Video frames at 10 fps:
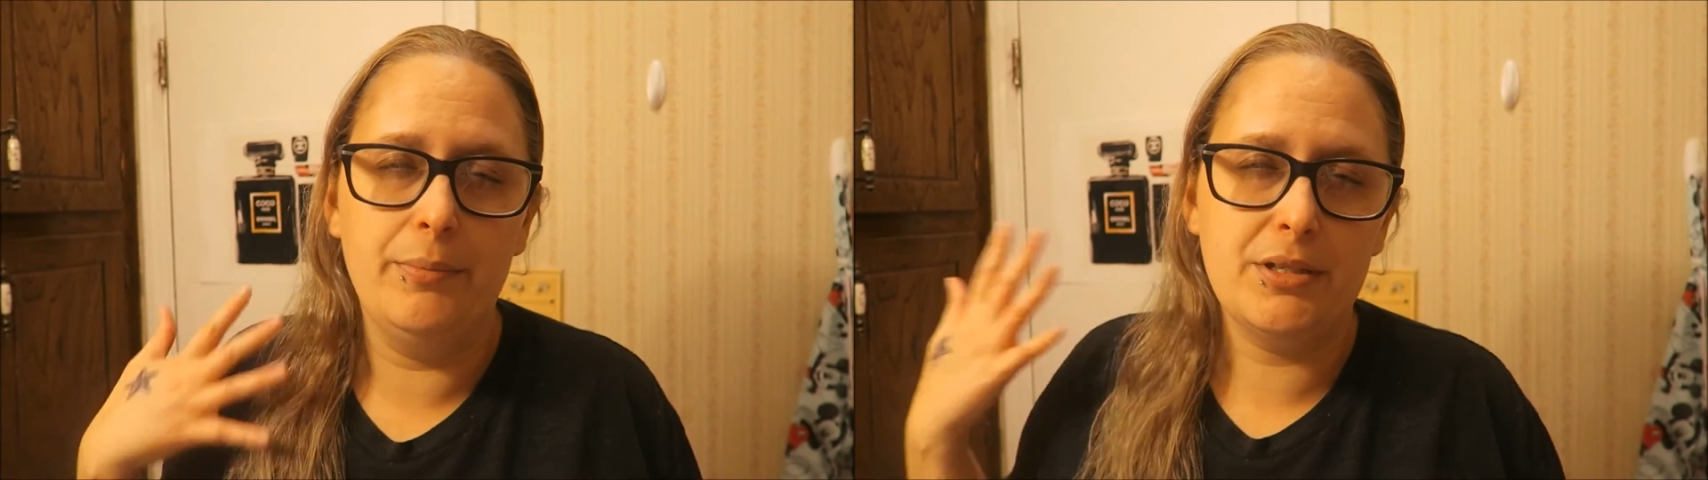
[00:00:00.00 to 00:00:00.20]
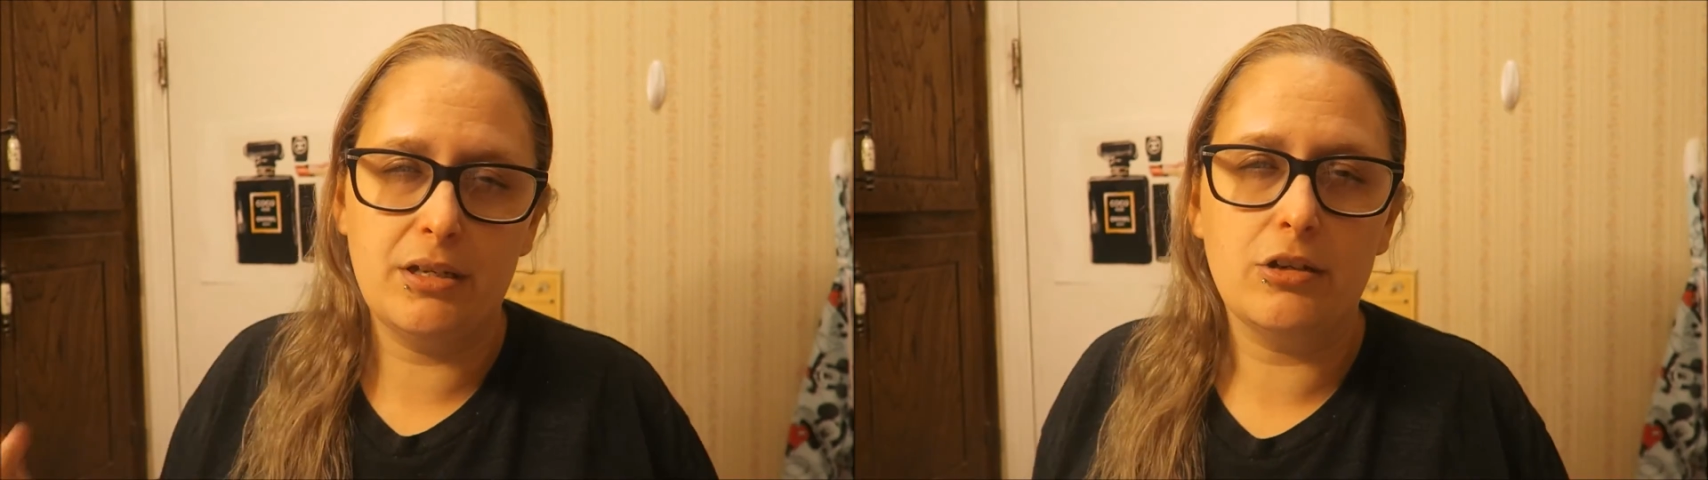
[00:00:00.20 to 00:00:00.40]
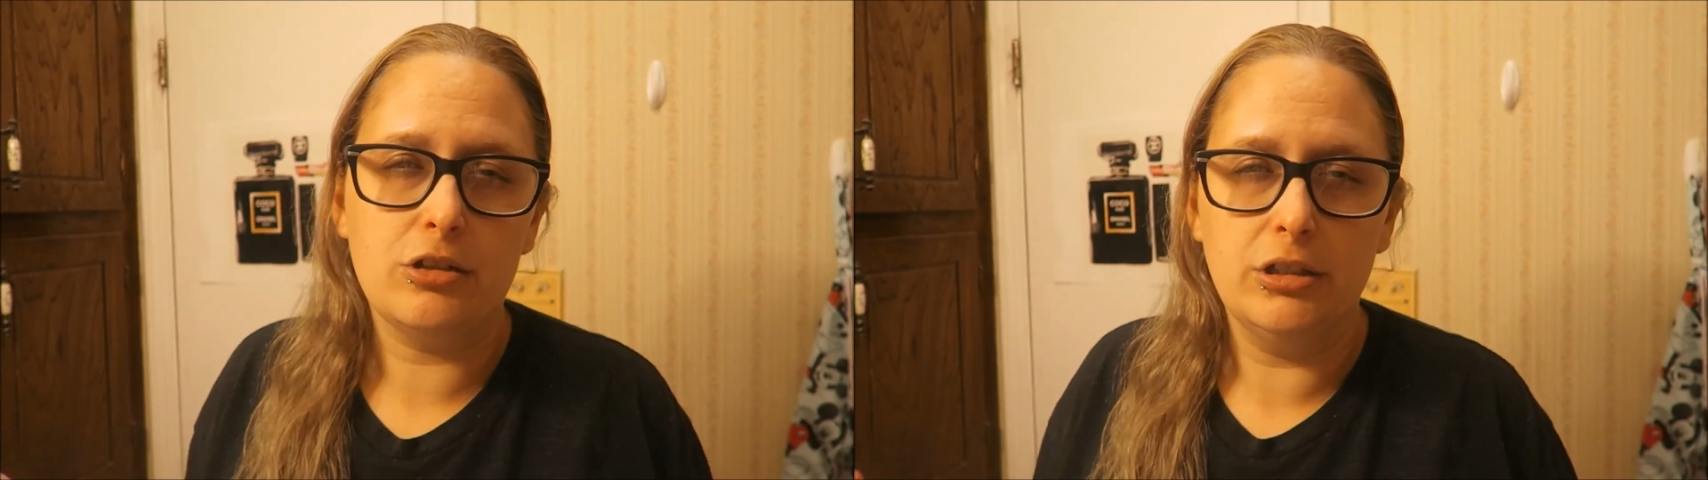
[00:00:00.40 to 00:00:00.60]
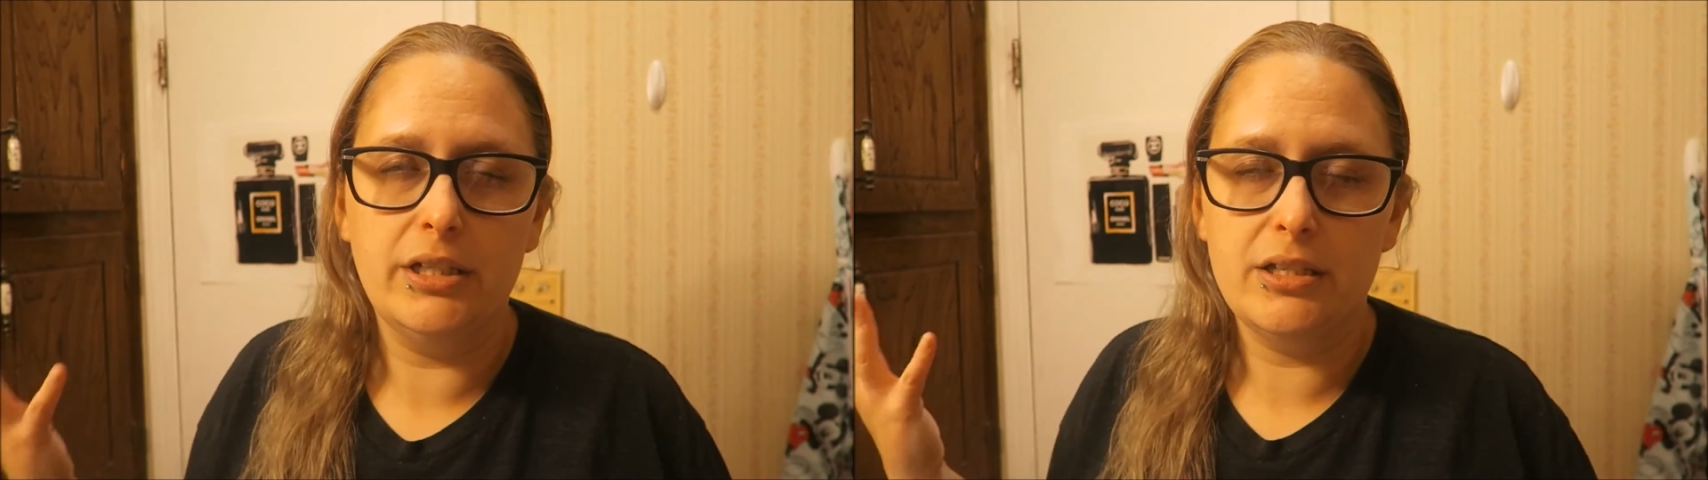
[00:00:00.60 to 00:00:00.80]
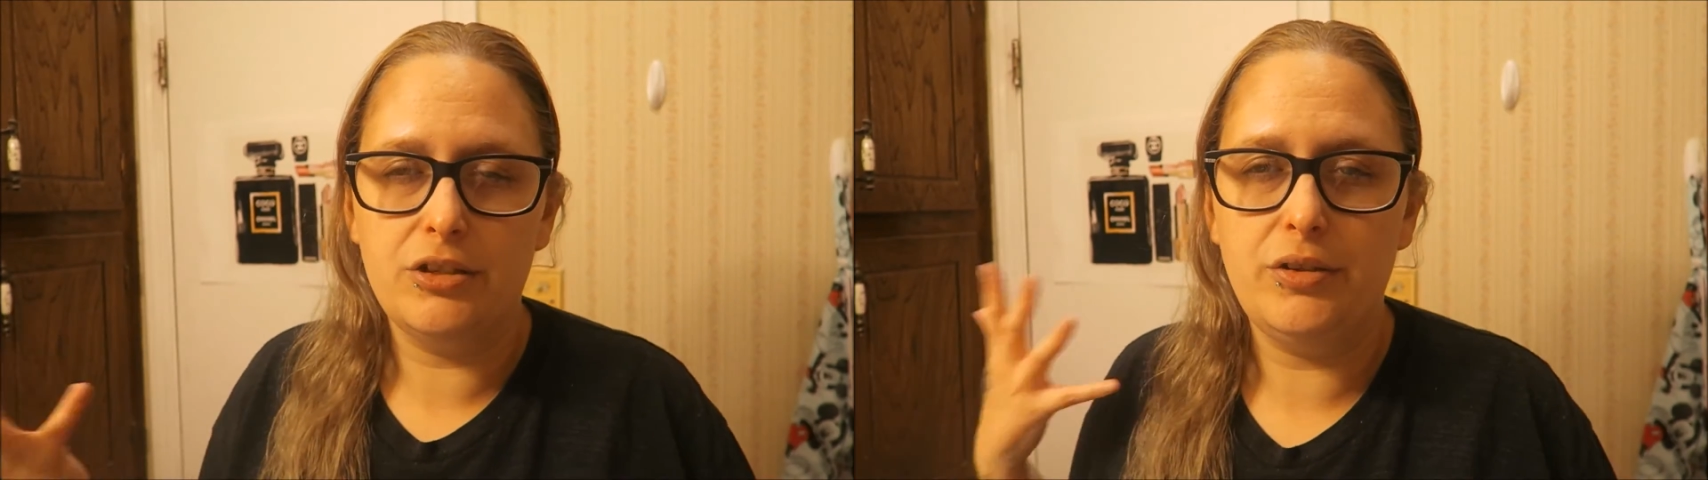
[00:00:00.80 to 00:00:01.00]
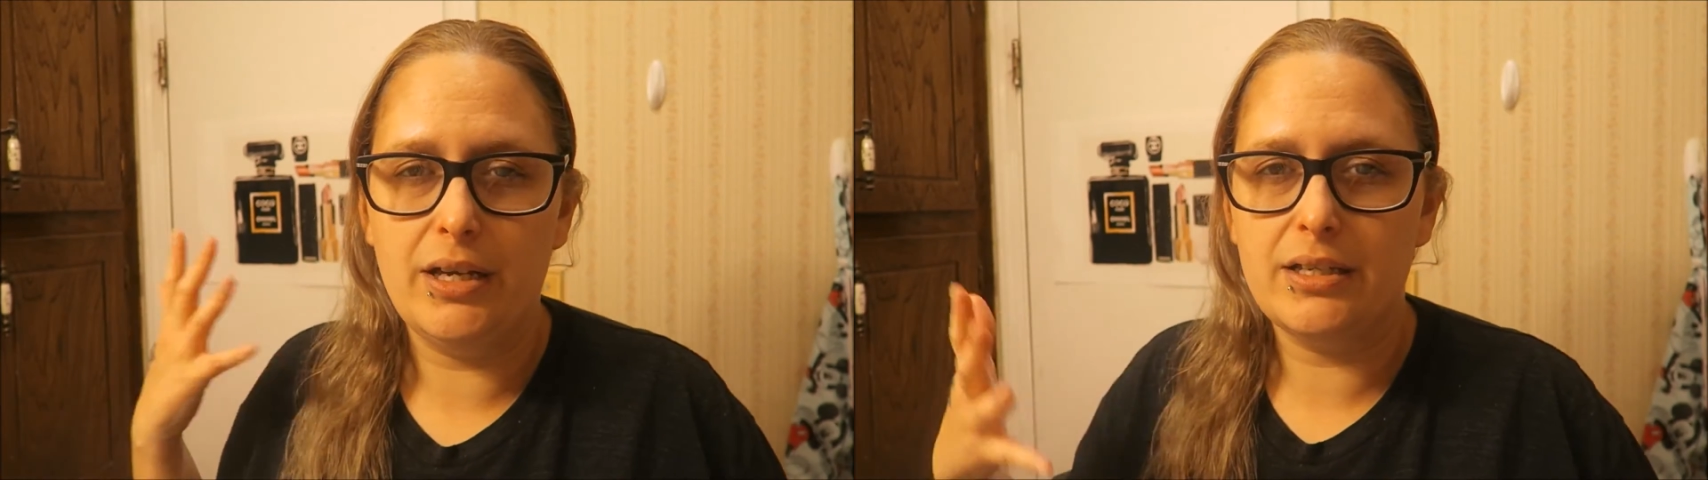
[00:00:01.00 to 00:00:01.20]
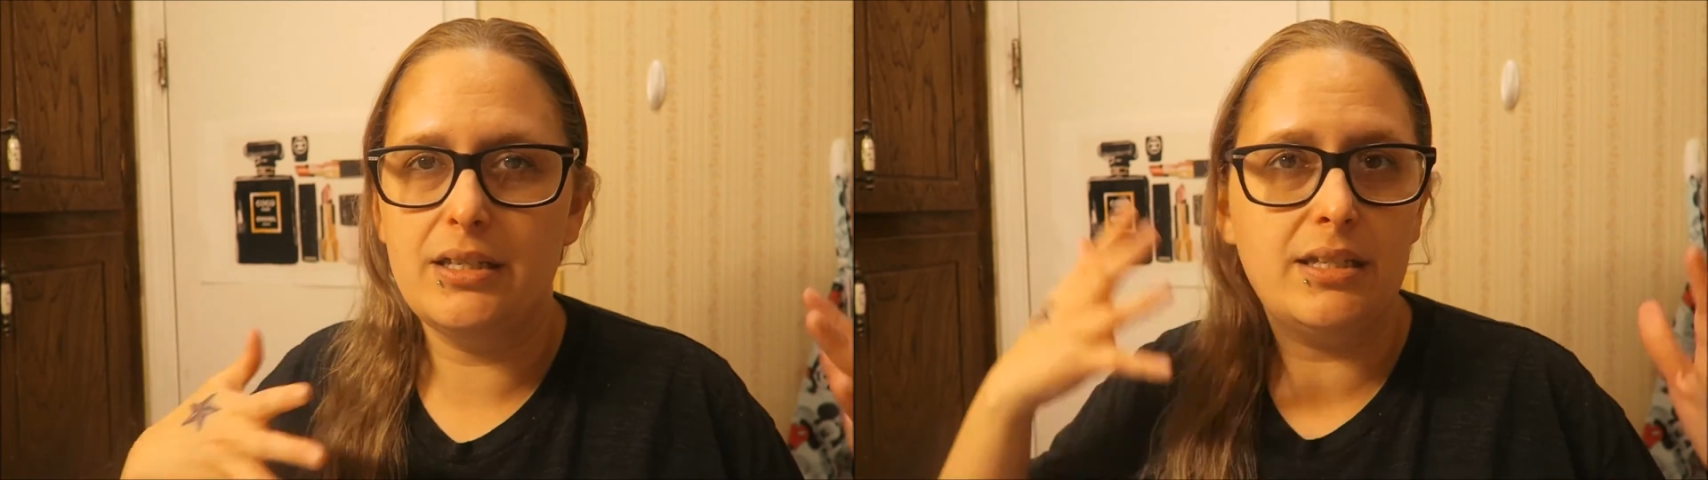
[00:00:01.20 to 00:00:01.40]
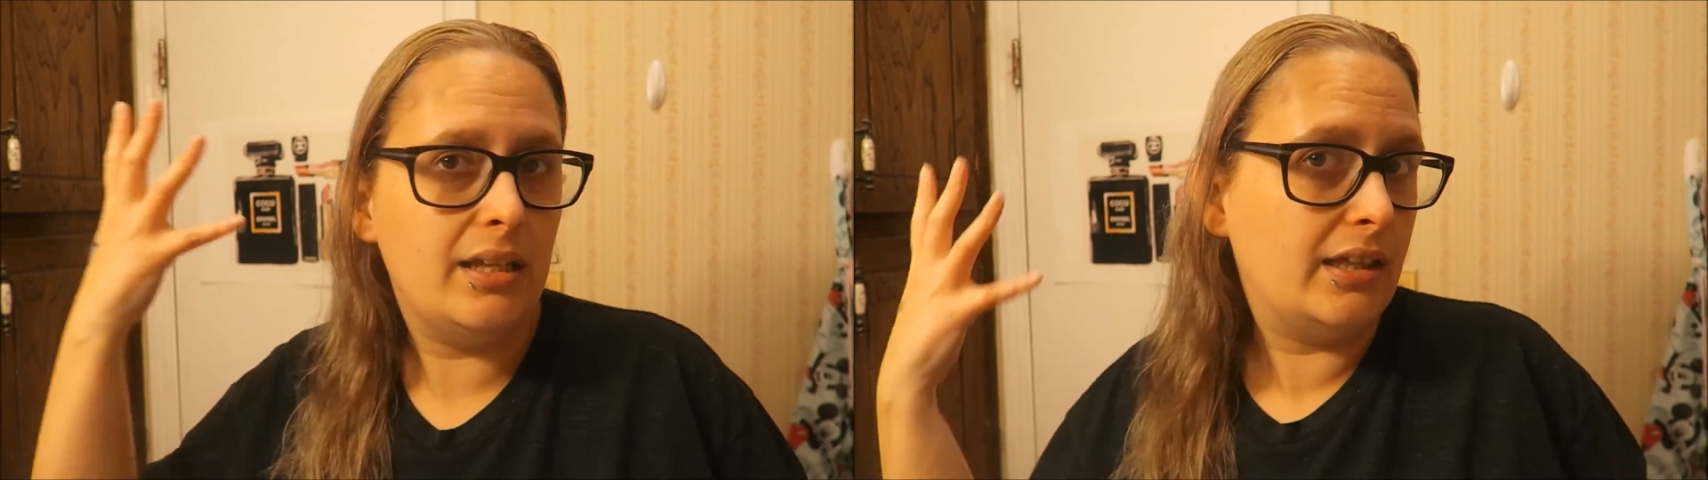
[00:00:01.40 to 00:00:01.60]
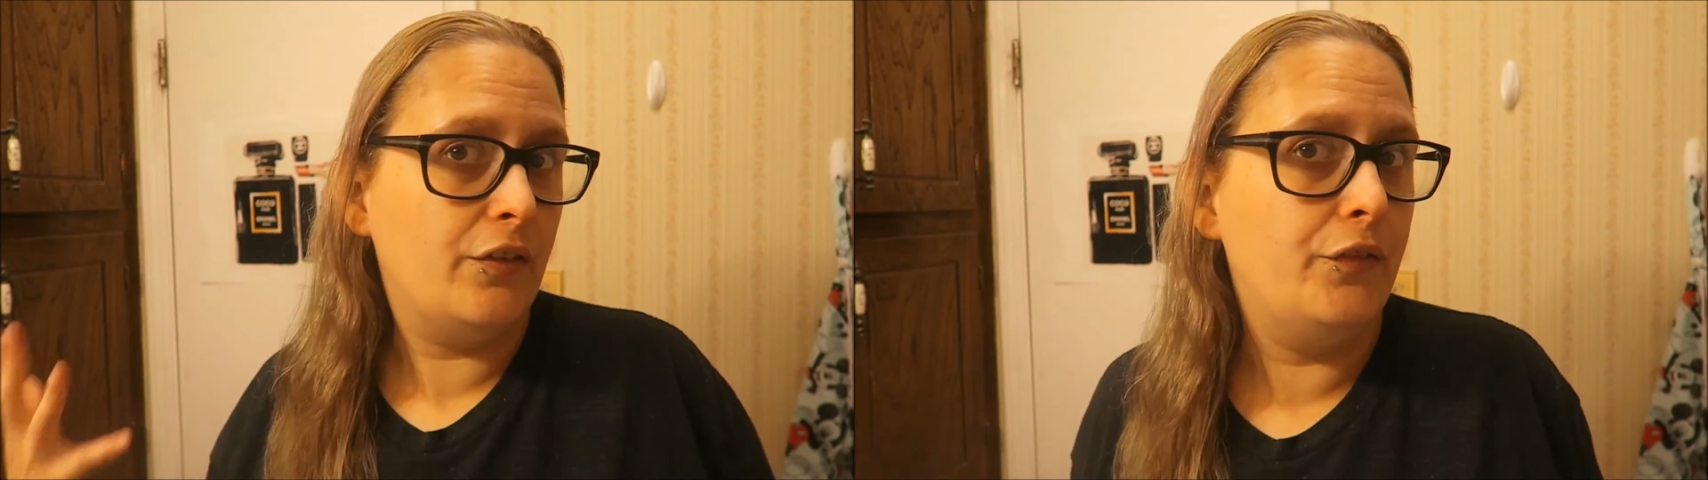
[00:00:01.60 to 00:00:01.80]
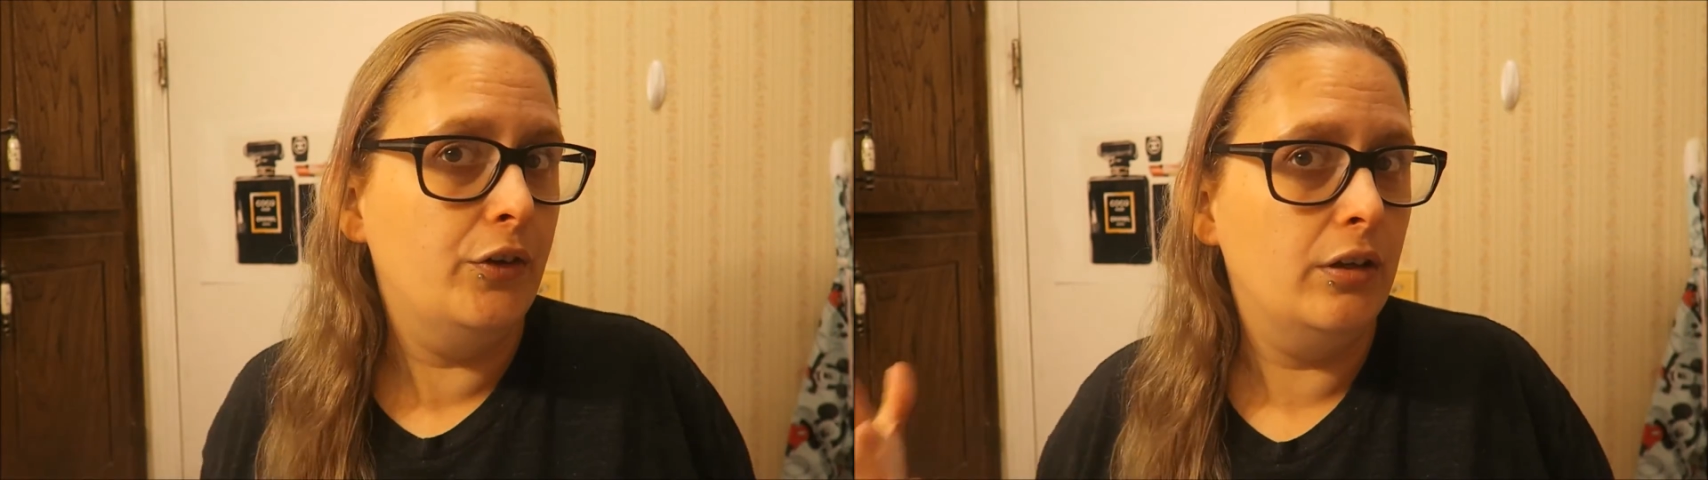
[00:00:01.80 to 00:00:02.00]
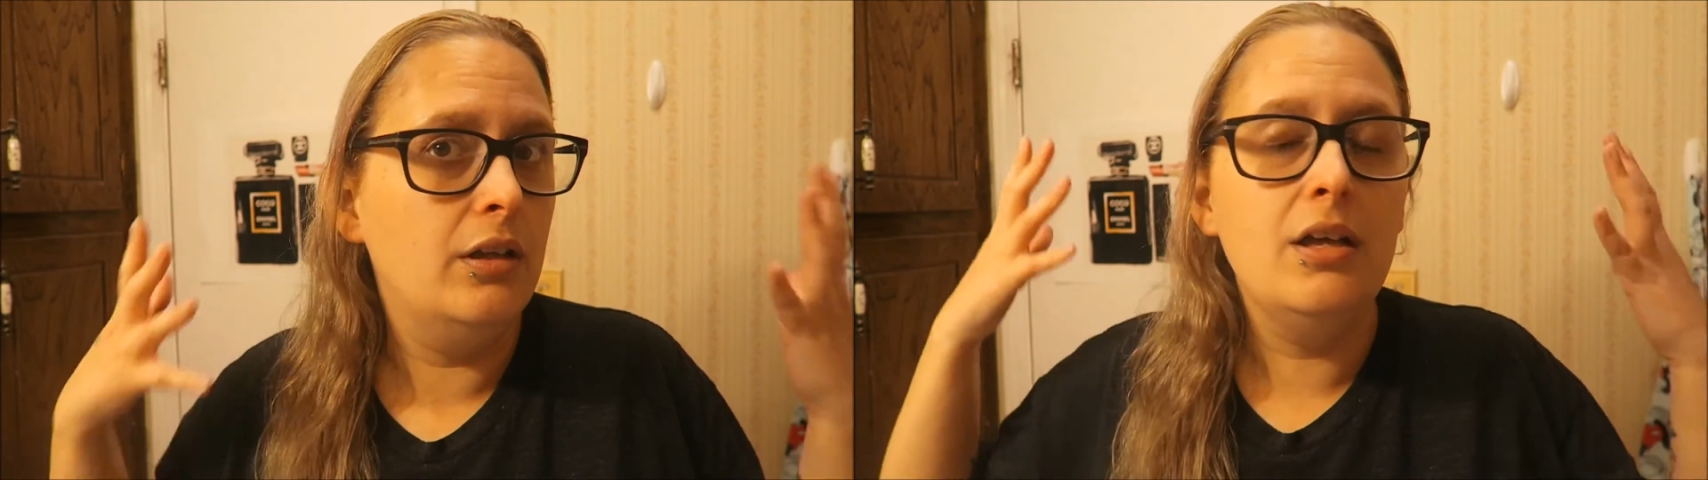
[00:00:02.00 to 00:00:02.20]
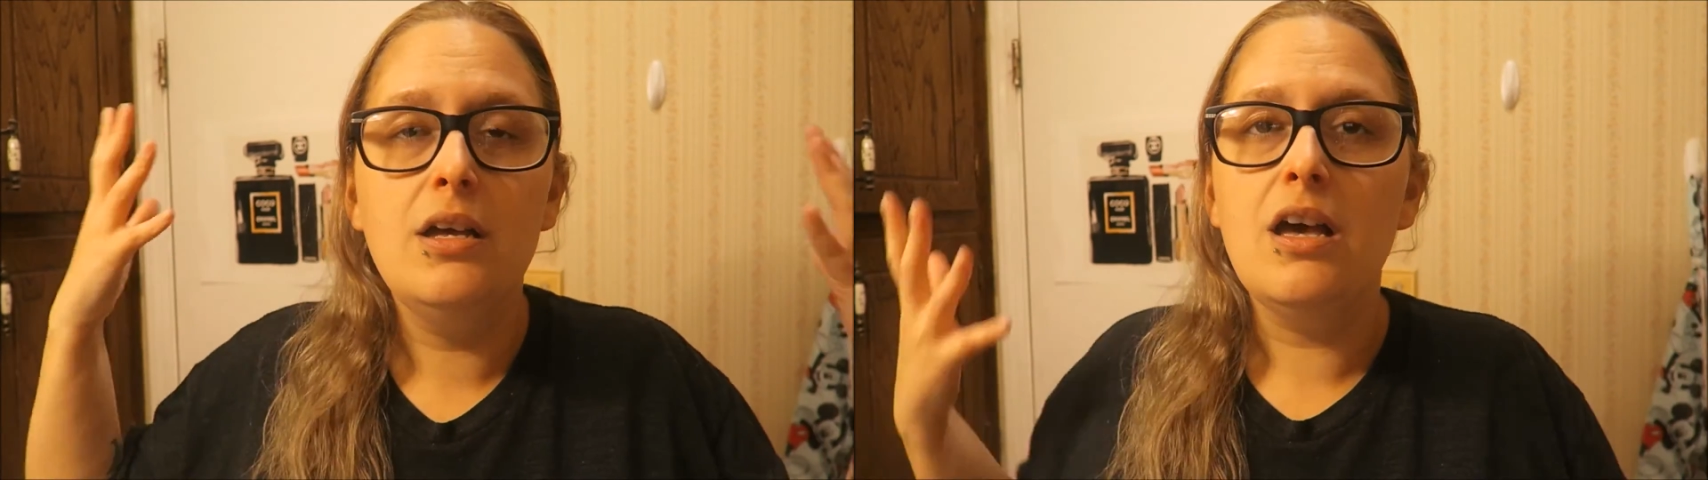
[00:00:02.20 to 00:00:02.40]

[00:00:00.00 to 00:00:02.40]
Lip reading: I'm just gonna curl it so you guys can see like the full